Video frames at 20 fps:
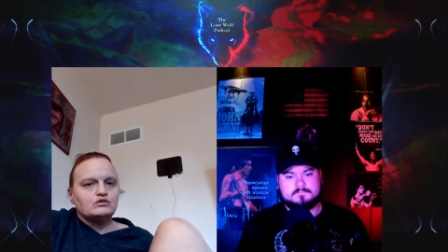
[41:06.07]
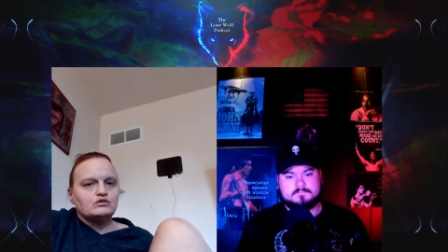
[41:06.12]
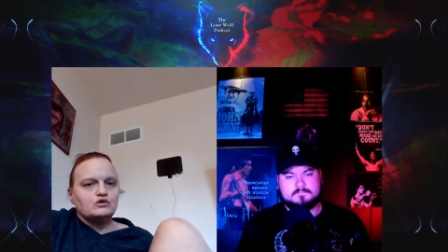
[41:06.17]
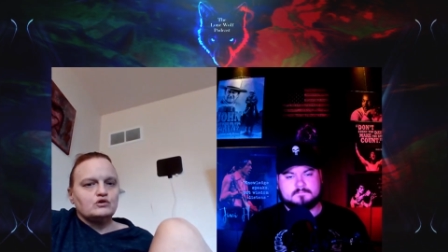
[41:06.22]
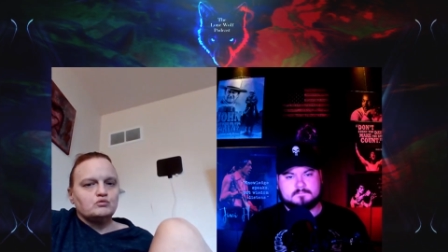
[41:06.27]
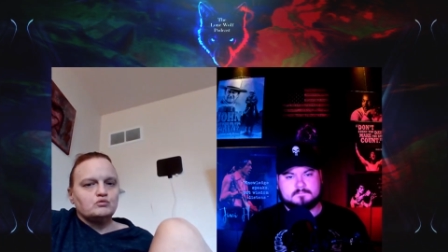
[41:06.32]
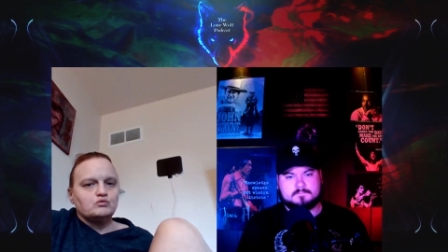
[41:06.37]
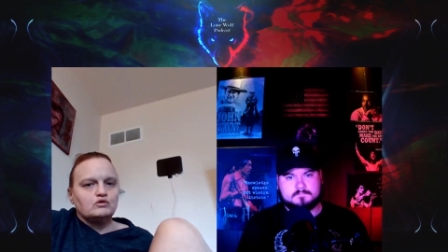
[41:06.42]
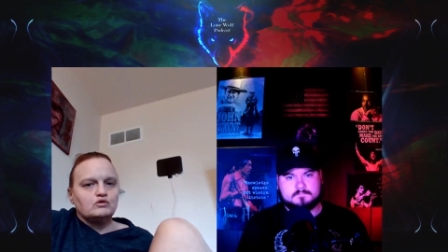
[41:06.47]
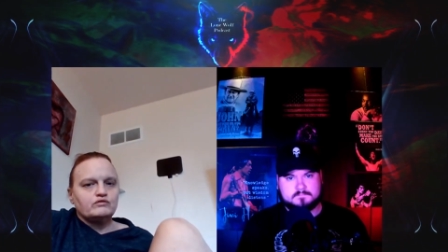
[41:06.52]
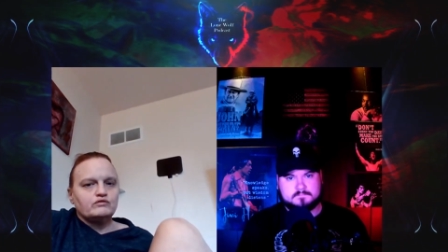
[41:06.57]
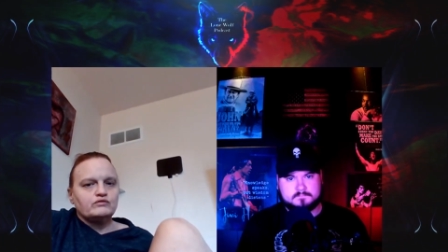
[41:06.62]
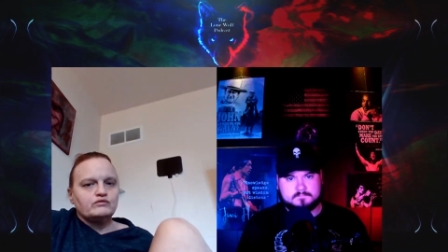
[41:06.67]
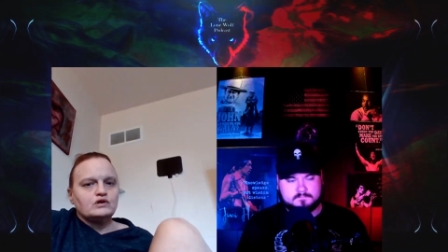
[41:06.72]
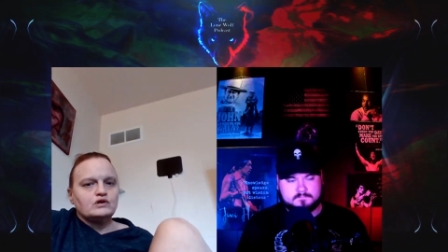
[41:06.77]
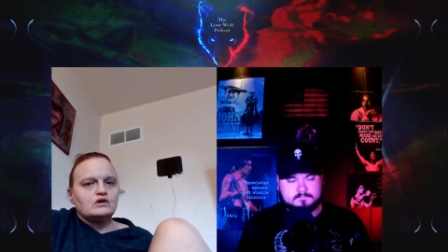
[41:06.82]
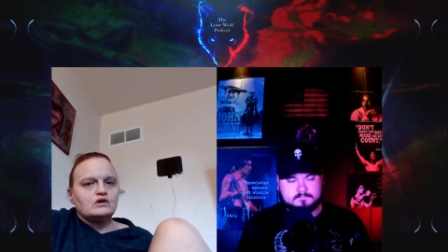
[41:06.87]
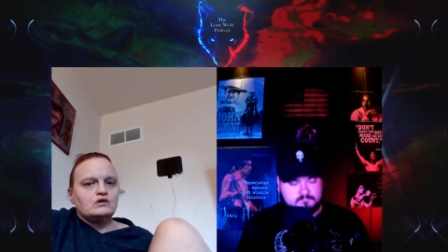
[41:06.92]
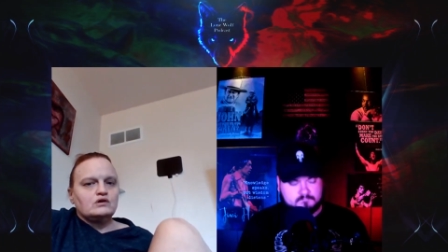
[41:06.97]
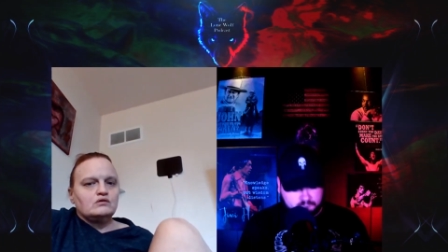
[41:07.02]
to the Lone Wolf
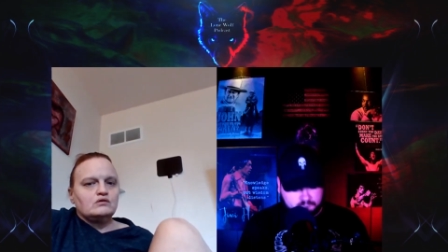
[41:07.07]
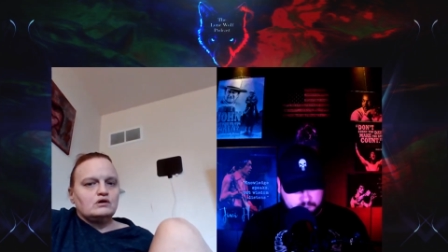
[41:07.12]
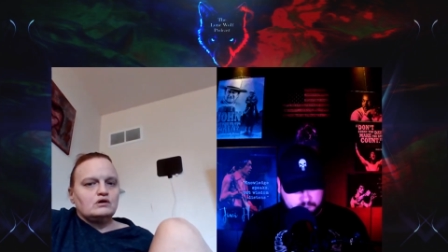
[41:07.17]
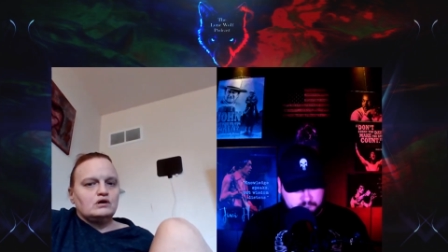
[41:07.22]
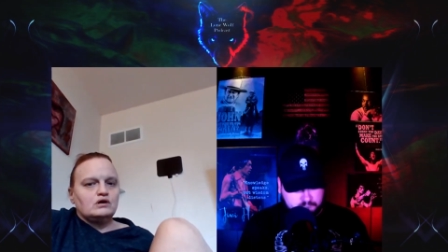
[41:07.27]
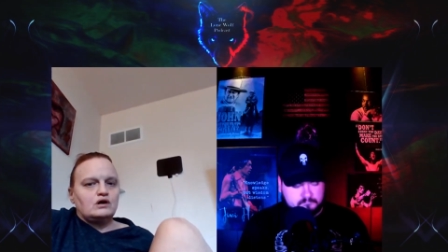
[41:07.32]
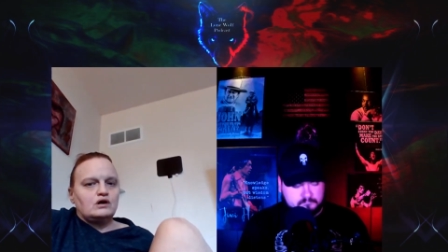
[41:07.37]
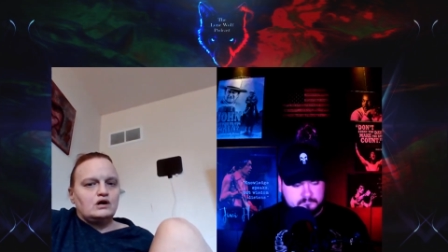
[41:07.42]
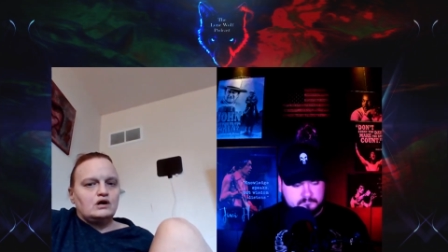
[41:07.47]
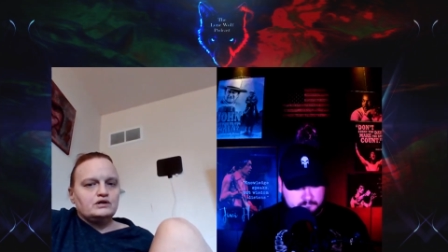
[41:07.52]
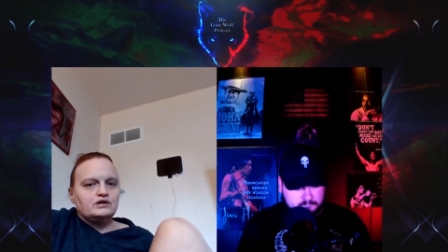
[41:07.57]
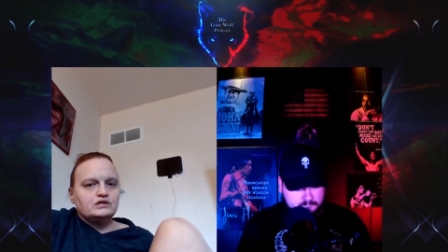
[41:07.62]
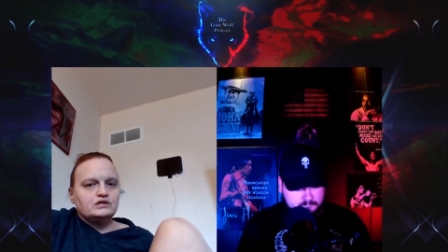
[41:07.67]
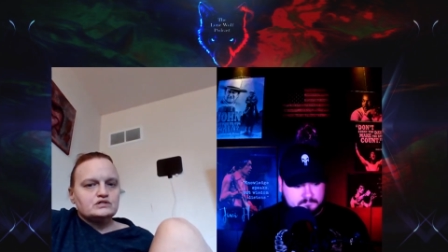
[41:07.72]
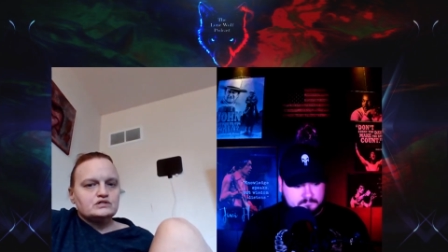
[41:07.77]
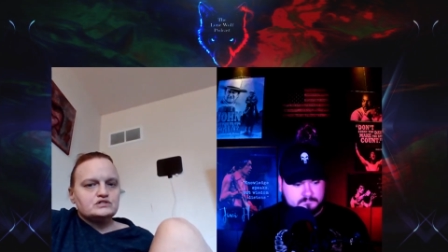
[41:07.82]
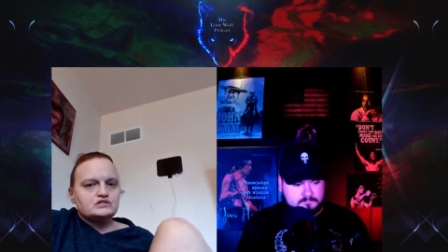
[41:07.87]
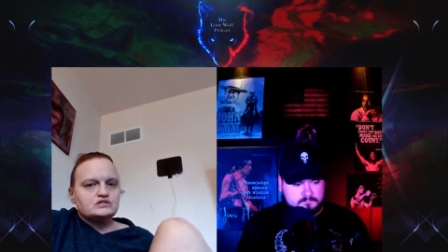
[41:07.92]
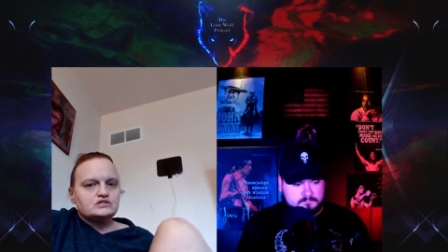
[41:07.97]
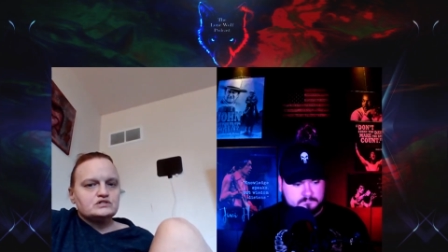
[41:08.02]

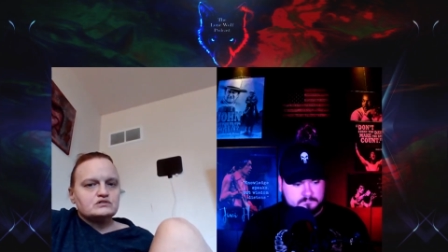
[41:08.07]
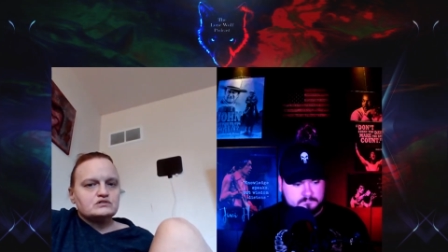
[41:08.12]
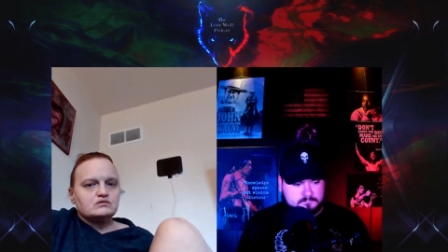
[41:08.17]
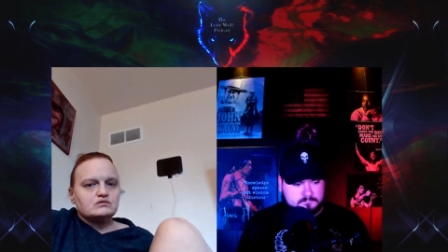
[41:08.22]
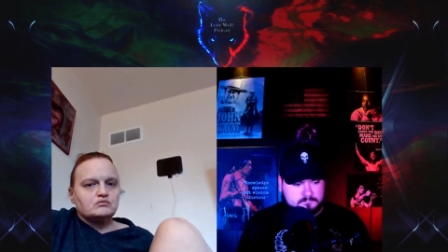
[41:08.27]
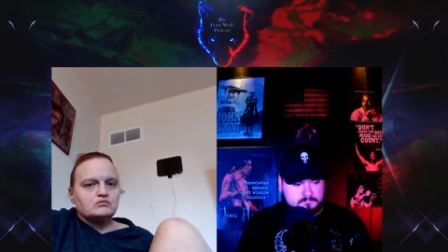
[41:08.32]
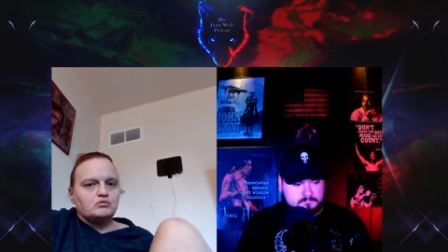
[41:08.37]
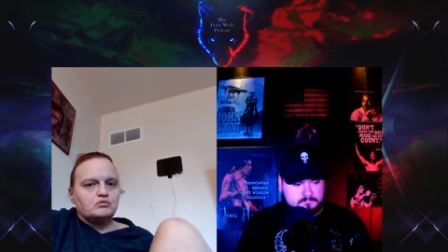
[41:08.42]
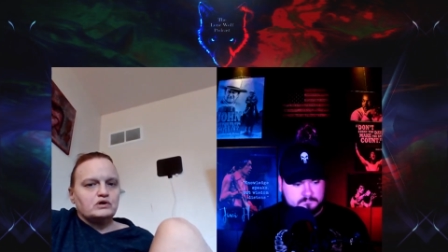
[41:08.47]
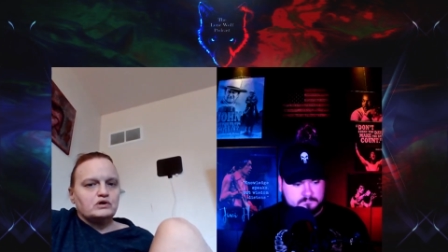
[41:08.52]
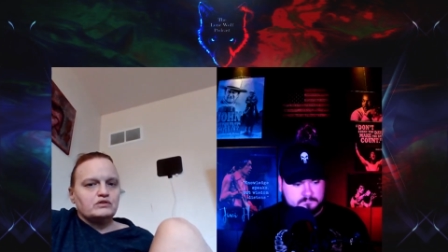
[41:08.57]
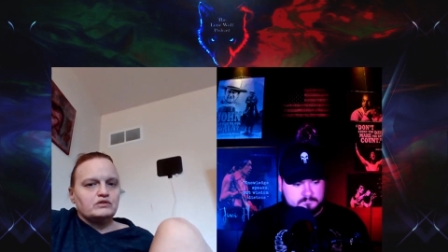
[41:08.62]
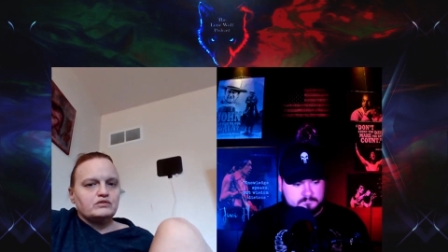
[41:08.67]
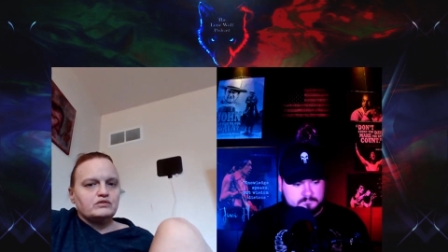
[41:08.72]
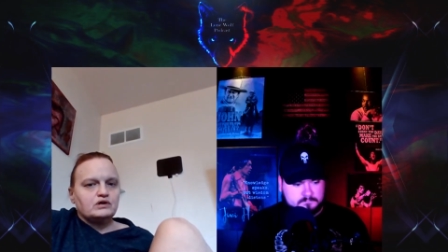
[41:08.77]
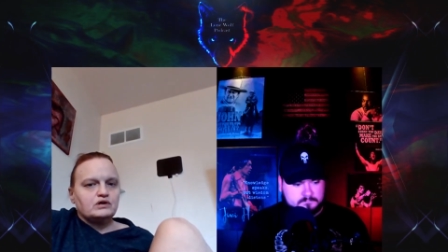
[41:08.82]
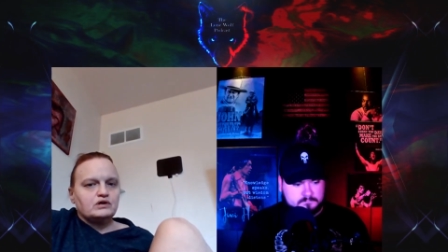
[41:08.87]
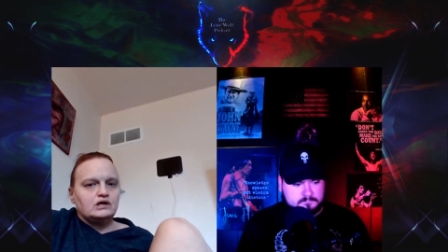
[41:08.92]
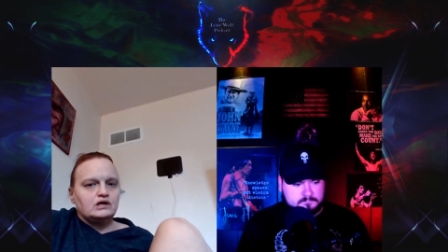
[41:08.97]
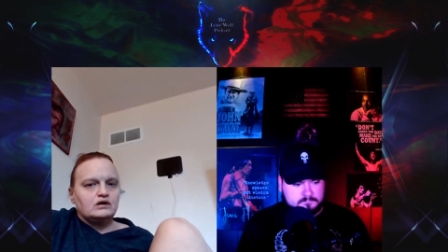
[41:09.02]
audience
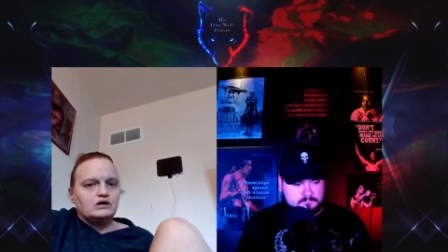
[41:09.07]
with